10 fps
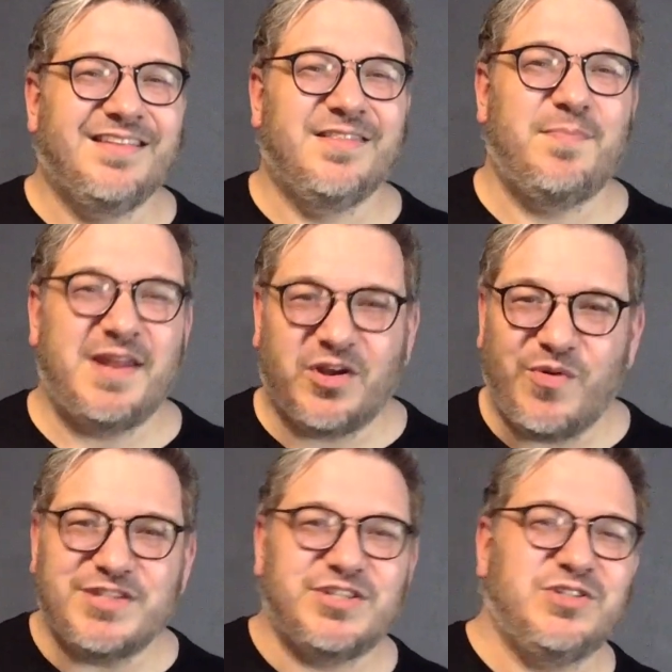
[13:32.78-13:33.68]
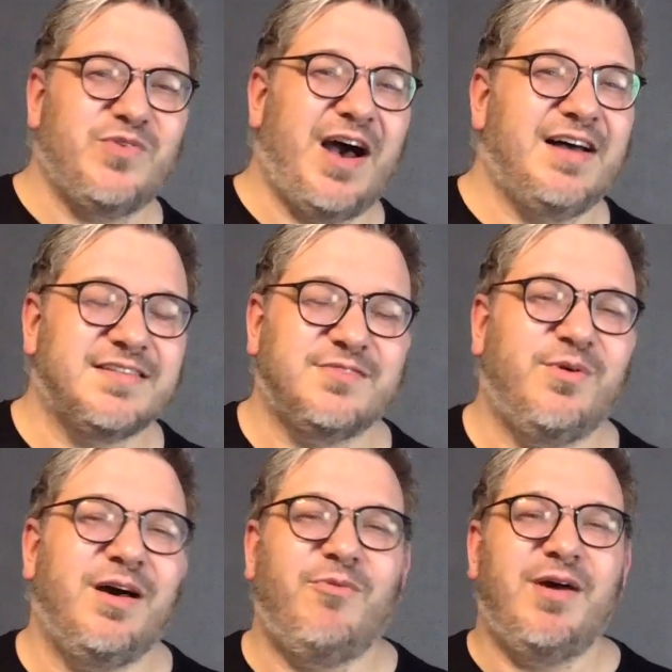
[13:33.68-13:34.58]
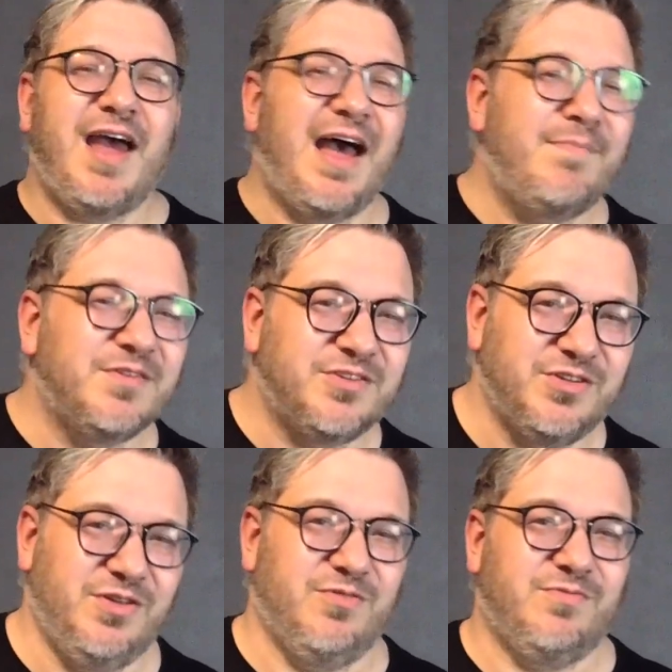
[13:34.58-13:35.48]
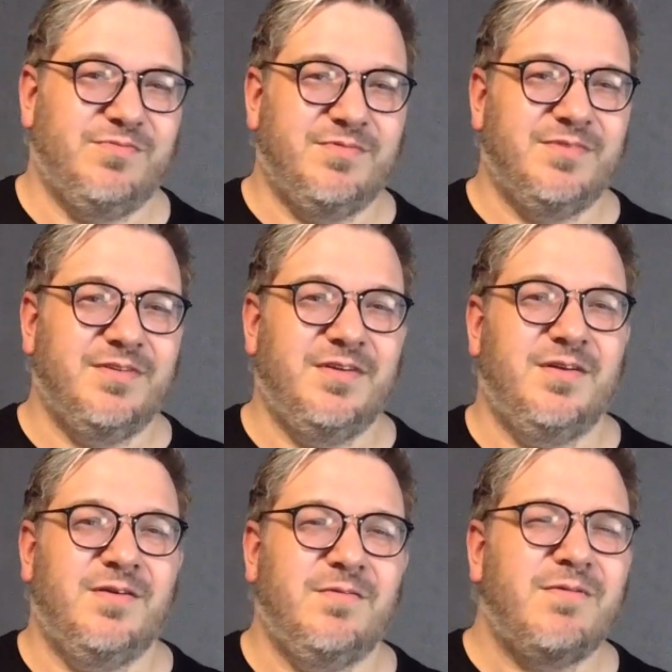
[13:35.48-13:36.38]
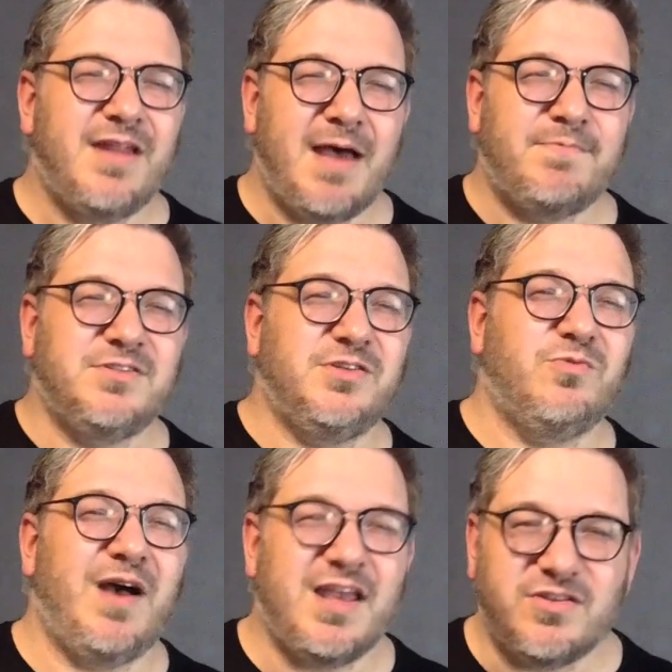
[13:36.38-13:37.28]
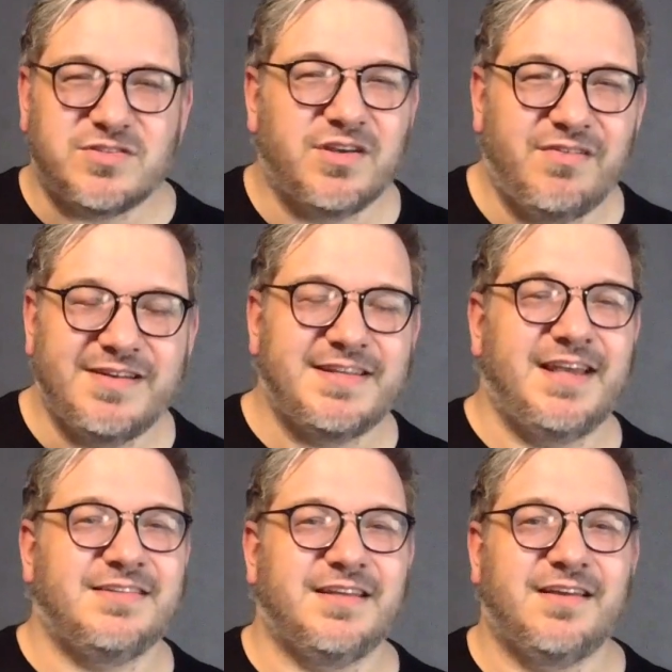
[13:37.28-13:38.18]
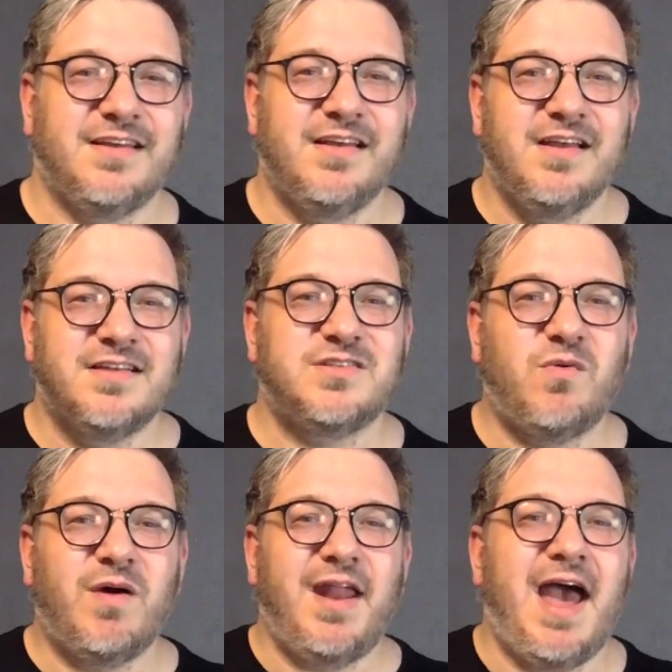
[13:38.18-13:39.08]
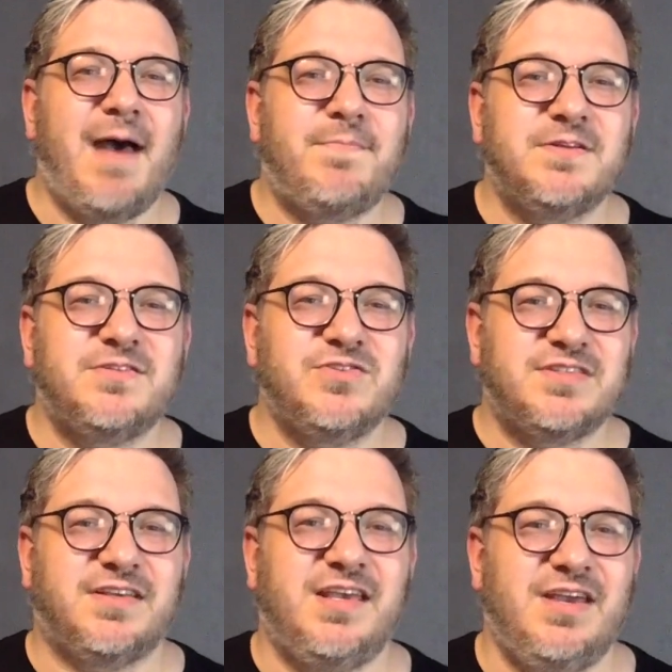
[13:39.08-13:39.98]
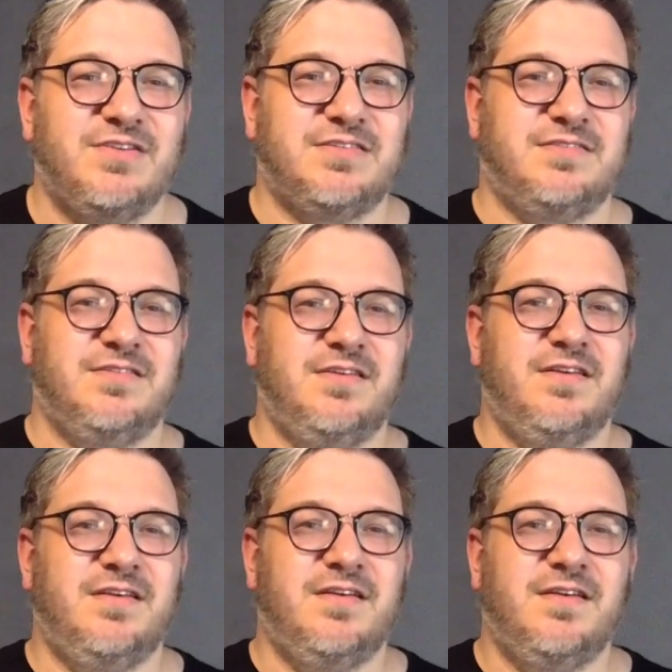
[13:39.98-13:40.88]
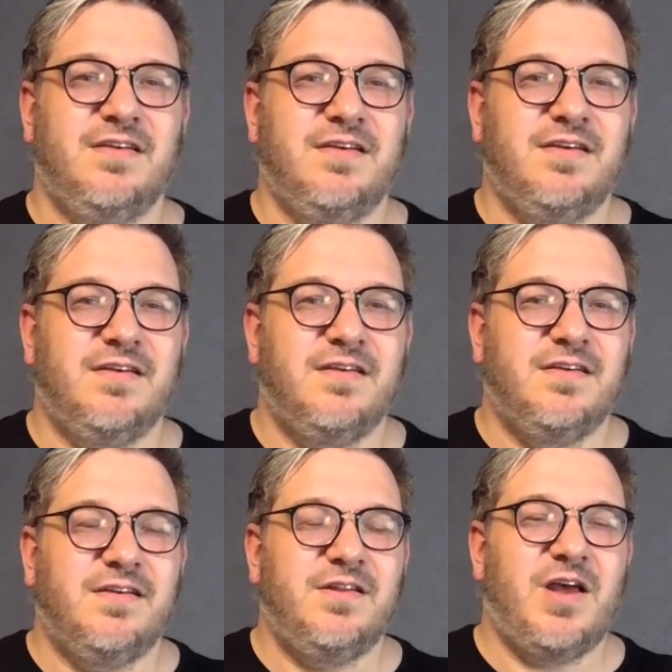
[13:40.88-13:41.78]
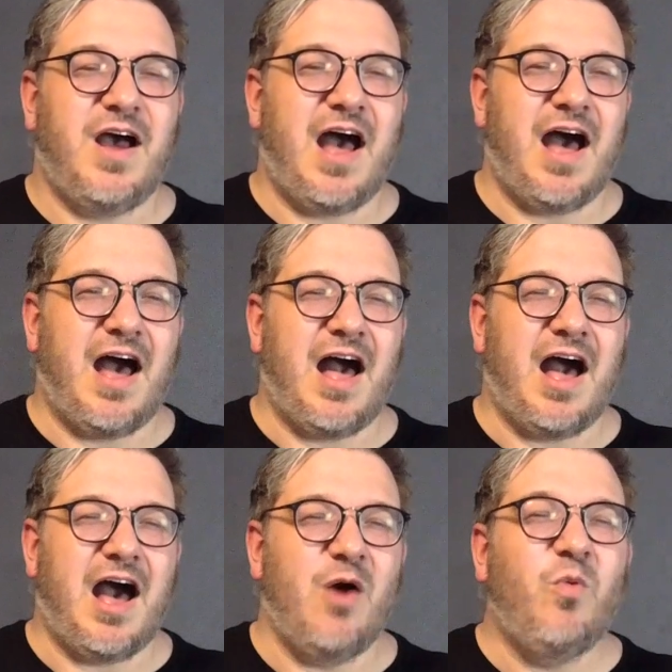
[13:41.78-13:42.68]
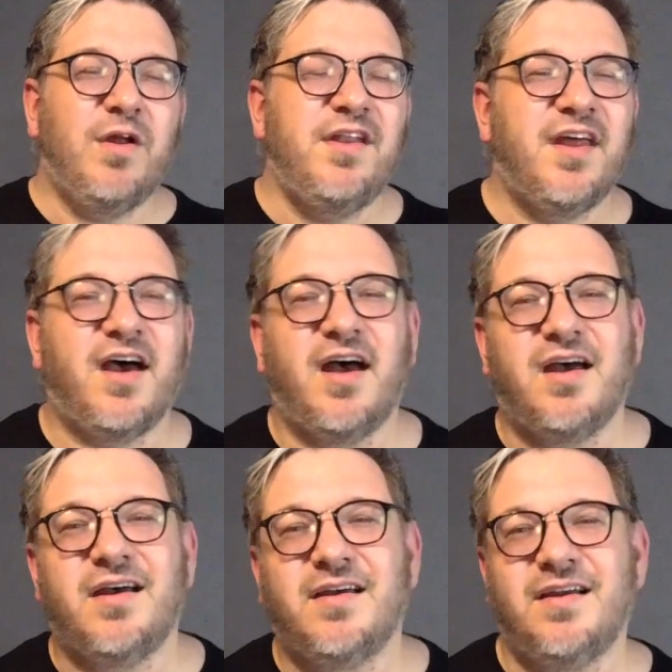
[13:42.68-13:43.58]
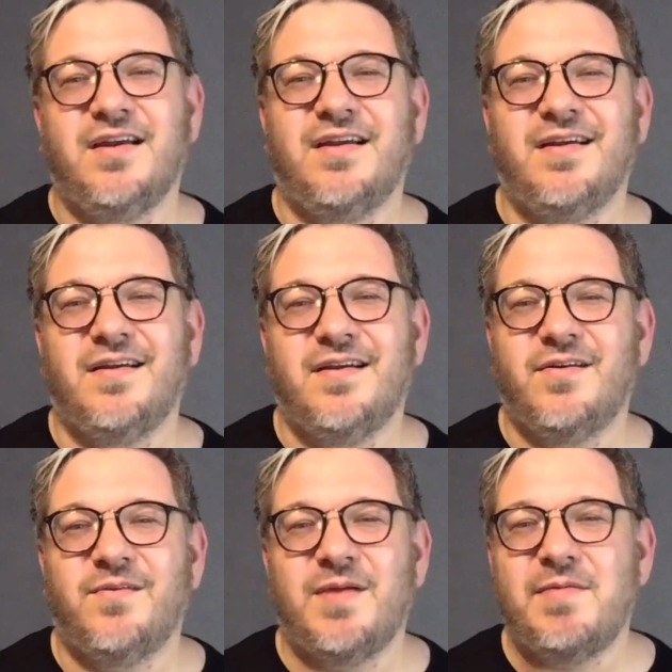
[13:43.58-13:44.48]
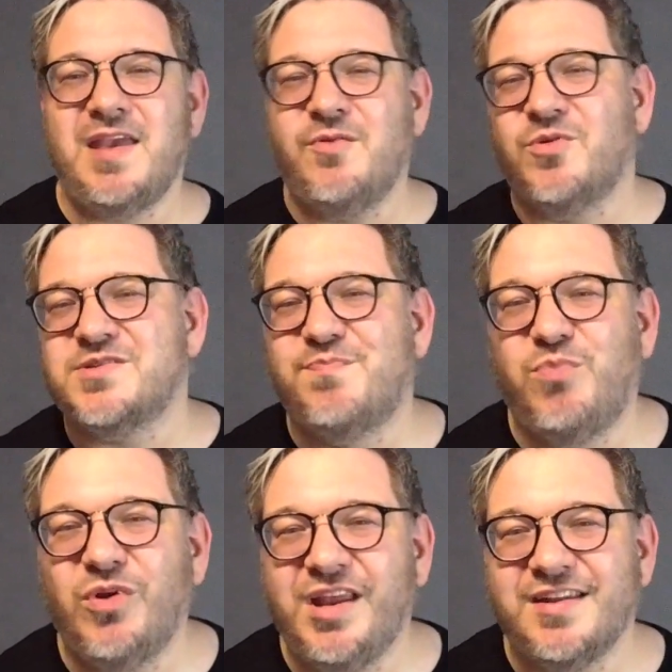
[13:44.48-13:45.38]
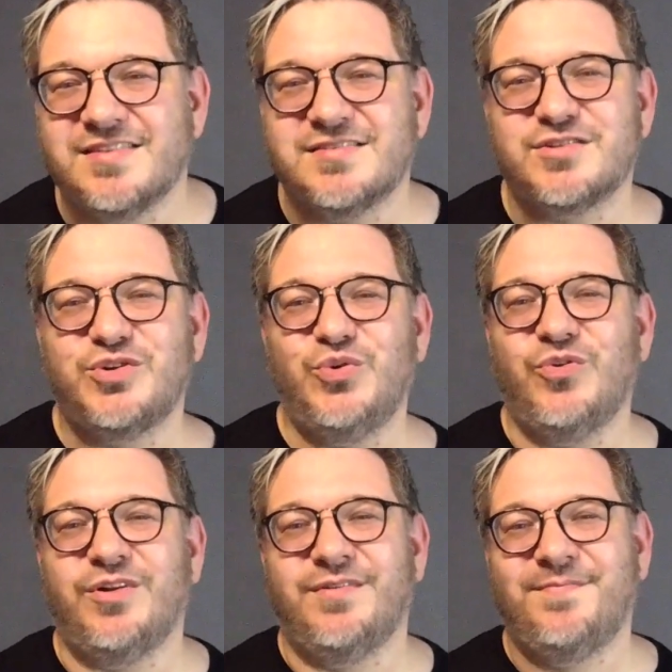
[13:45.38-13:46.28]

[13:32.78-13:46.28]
The better question to ask is, what happened to you? What happened to you? Why are you so irritating? And so what happened to Zacchaeus? You know, I wonder, maybe he was bullied in school.